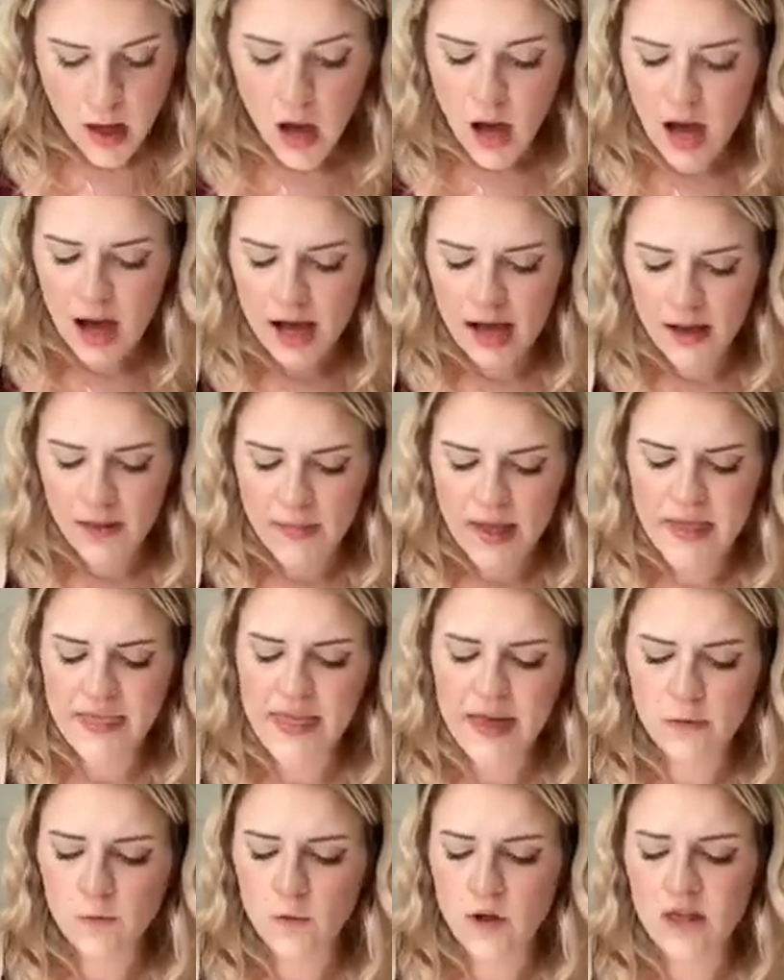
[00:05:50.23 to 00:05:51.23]
And
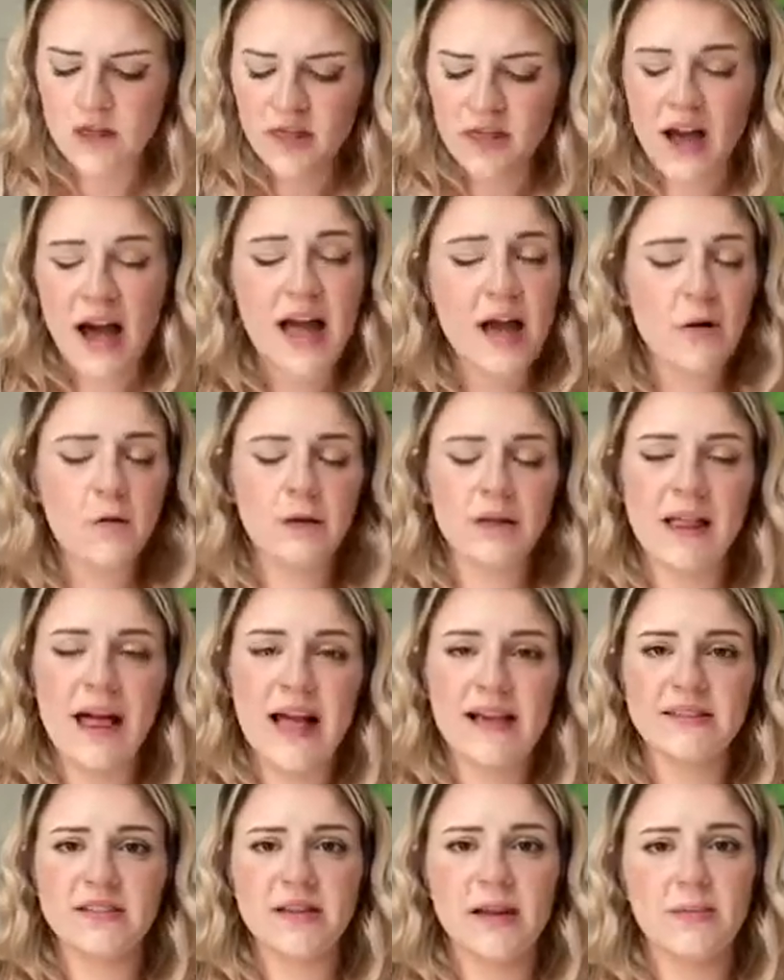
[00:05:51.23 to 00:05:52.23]
then with thio
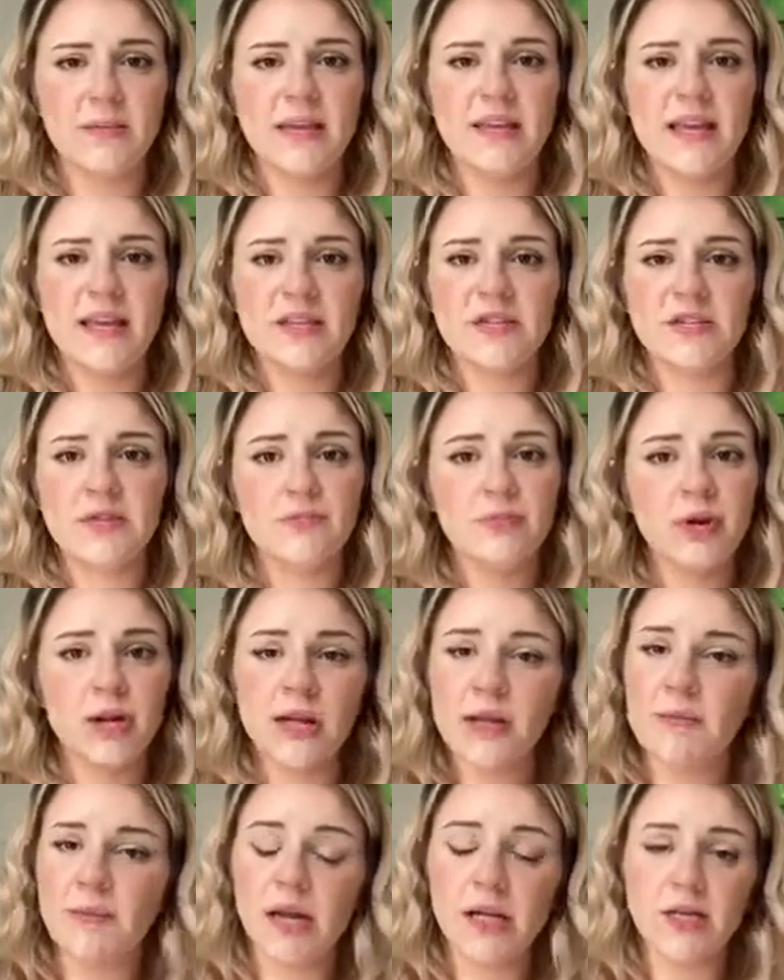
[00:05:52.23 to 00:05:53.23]
relaxer application,
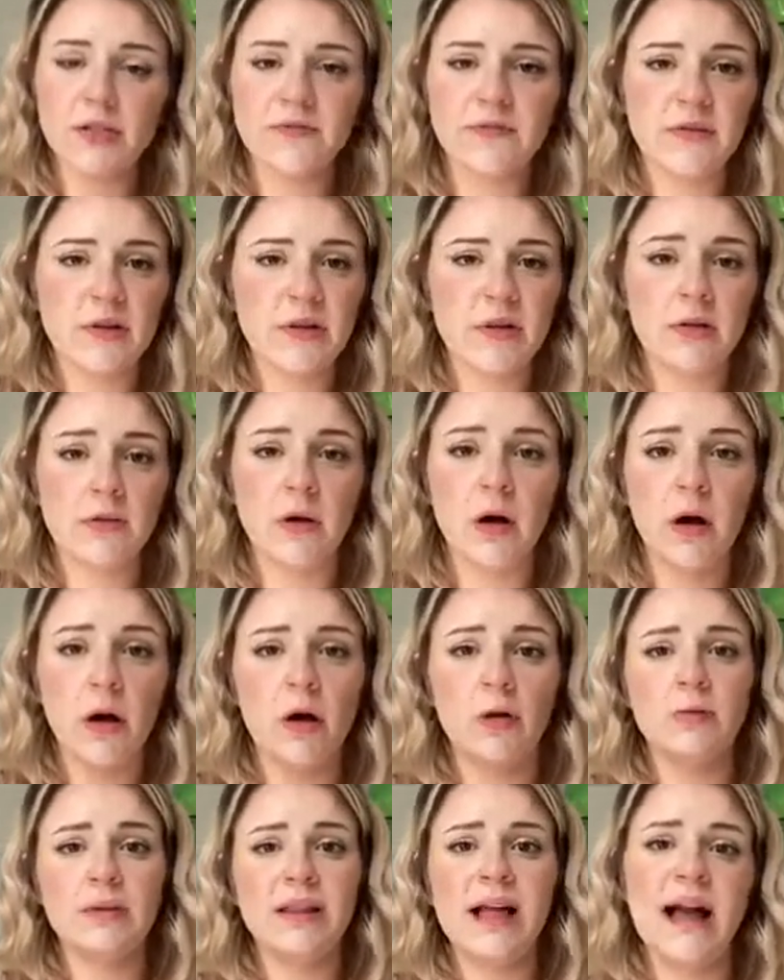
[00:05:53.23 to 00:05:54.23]
pretty much for
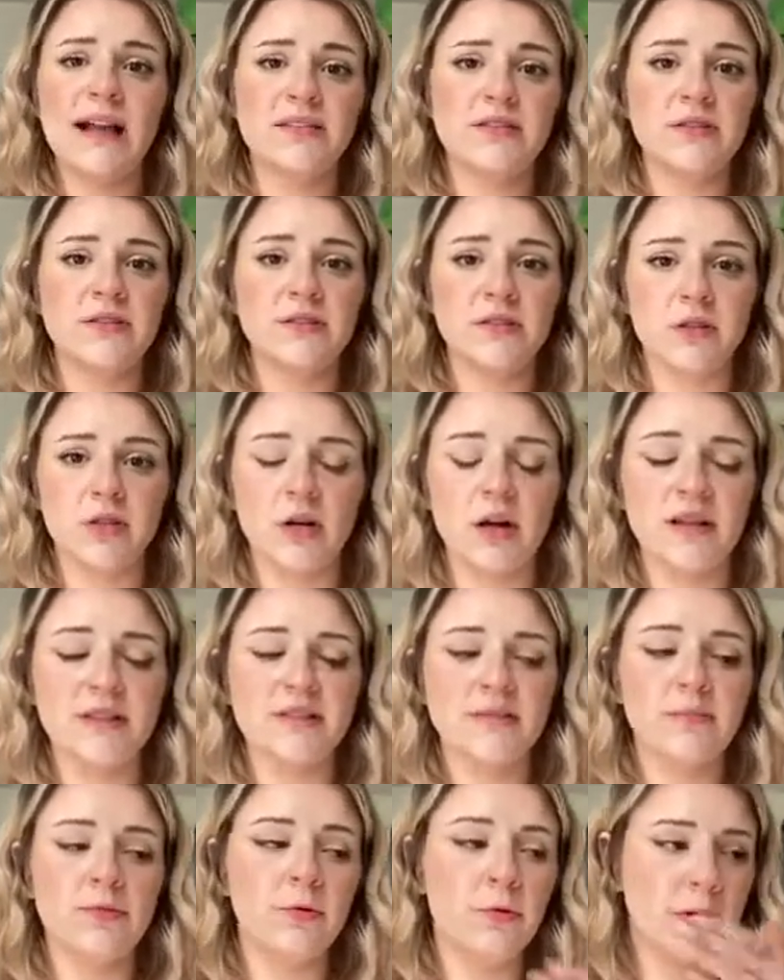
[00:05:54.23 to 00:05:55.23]
all relaxers across
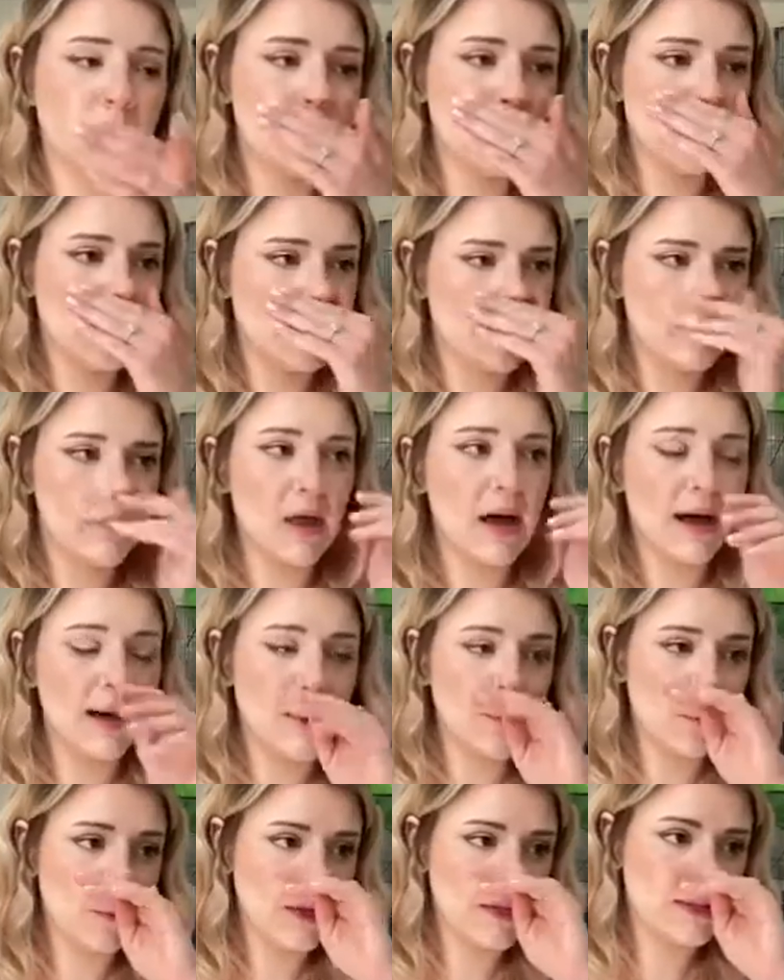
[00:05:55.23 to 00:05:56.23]
the board,
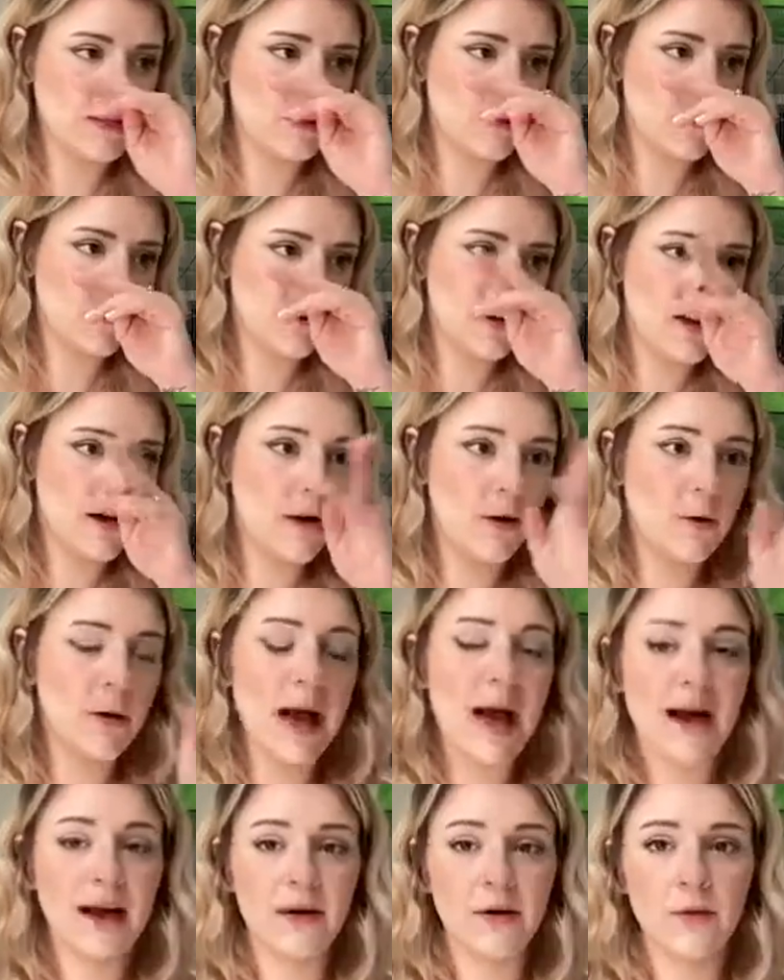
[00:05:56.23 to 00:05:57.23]
we do know
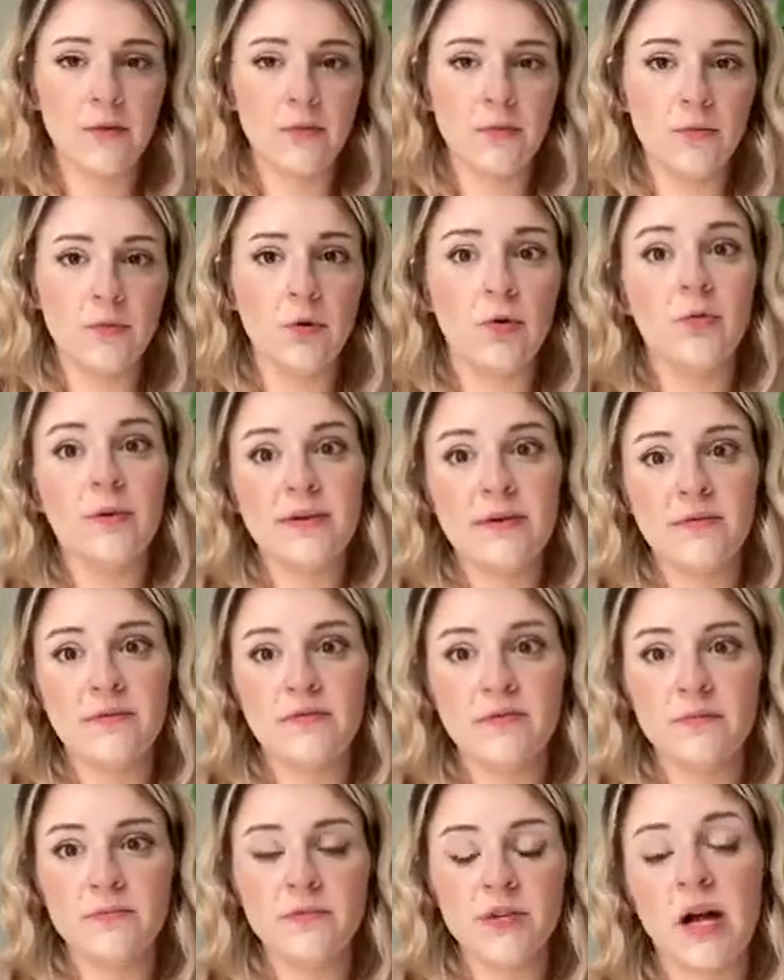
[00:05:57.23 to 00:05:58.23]
how, well, we
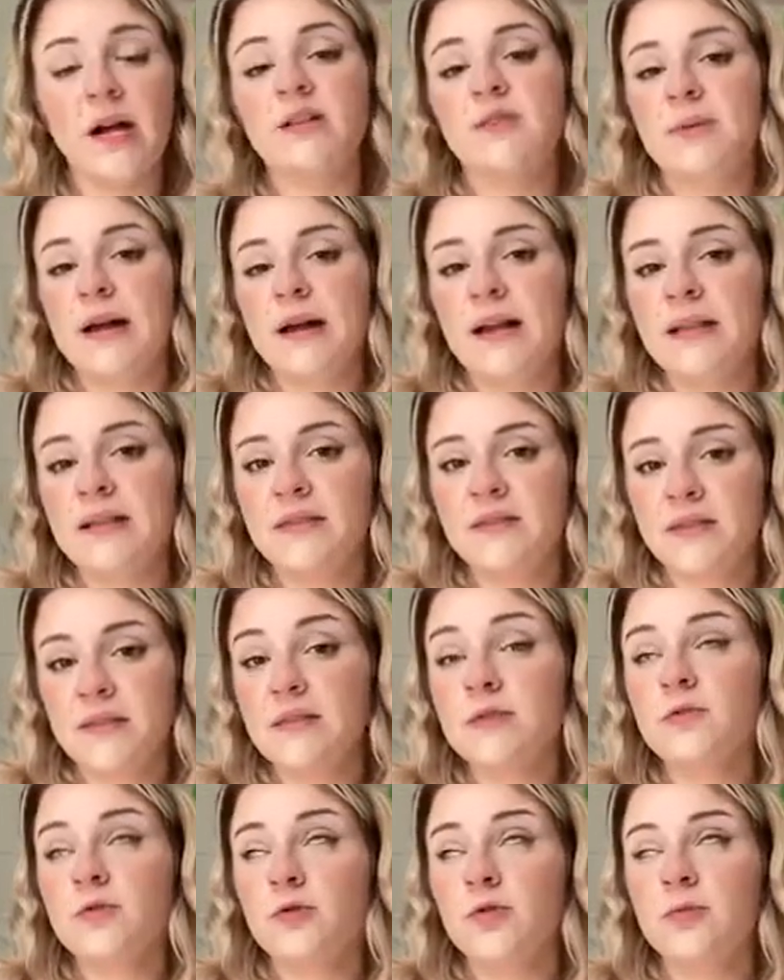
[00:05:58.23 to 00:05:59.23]
talked about it in the
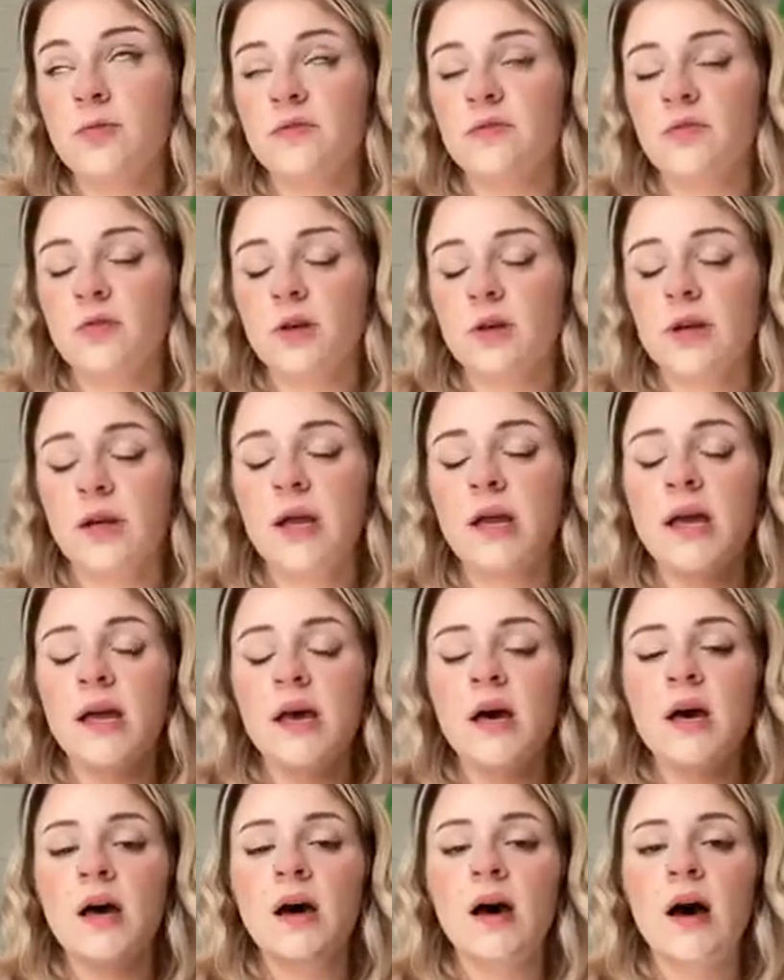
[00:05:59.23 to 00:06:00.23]
school before,
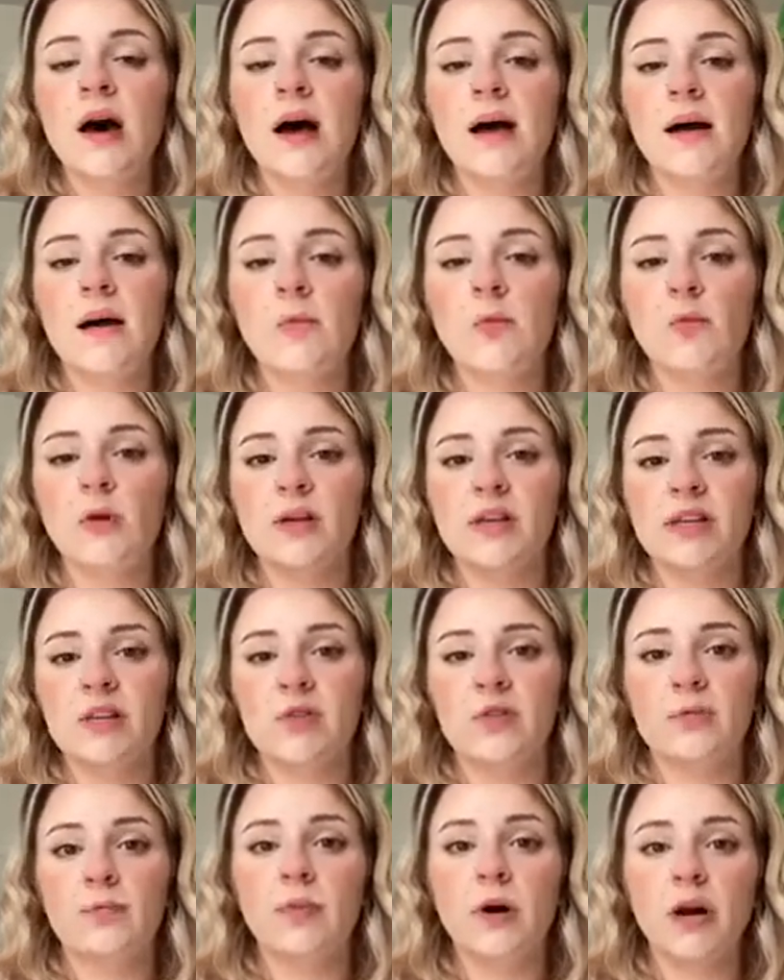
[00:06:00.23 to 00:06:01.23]
where
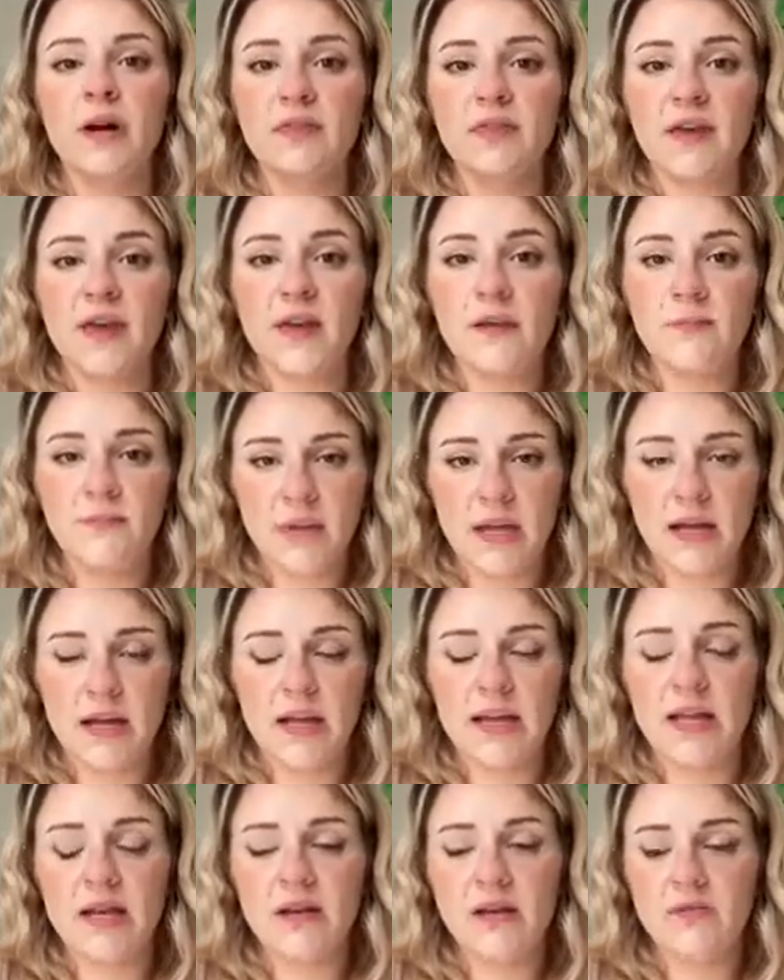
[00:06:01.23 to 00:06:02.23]
you part the
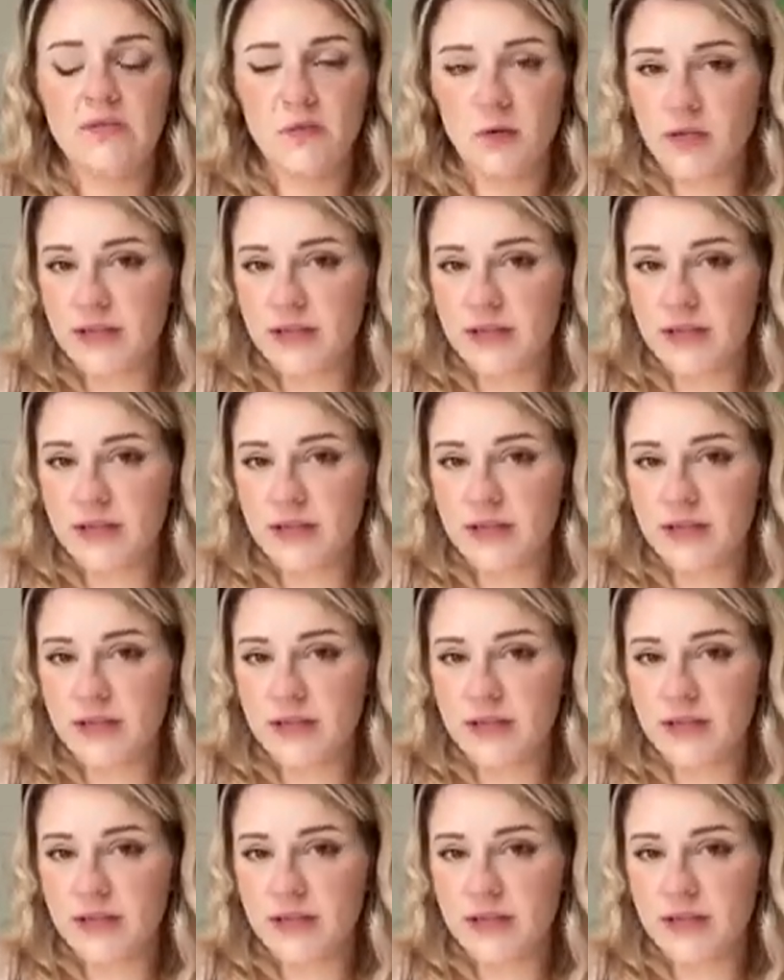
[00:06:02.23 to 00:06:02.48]
mannequin into 4